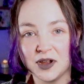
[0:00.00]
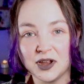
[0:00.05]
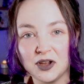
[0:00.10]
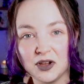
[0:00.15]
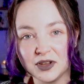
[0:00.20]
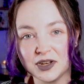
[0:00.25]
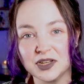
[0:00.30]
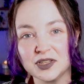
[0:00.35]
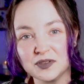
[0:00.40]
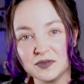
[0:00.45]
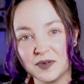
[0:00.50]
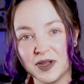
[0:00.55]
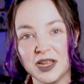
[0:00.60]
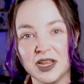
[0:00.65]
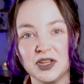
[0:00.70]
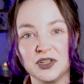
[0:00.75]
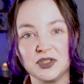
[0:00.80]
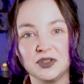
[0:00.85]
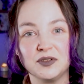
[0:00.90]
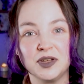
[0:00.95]
on its way
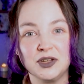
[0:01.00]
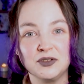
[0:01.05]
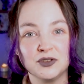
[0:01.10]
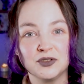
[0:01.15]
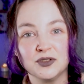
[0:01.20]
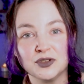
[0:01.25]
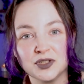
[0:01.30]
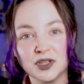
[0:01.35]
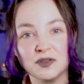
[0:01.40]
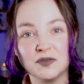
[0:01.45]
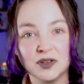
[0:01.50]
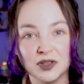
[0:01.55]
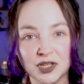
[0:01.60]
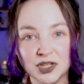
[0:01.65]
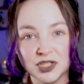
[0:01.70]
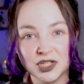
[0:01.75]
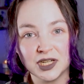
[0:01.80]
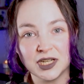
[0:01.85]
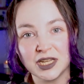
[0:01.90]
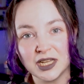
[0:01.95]
to introducing
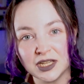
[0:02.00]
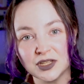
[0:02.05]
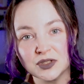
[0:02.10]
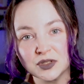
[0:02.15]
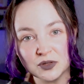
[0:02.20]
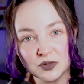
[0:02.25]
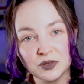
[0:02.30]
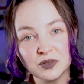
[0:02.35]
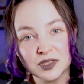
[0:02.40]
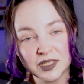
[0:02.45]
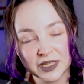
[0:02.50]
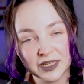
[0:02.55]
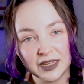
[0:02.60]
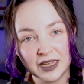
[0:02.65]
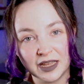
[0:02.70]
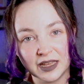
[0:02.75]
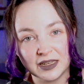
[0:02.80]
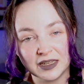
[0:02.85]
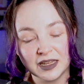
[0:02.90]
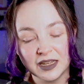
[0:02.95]
religion in schools
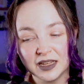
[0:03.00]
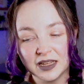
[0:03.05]
again.